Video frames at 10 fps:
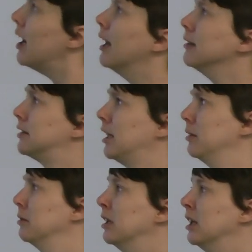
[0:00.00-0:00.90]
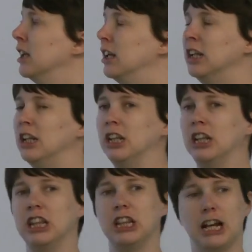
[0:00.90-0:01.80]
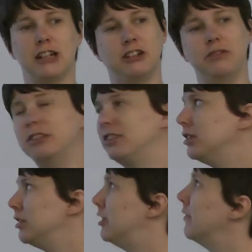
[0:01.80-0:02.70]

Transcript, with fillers: And so that research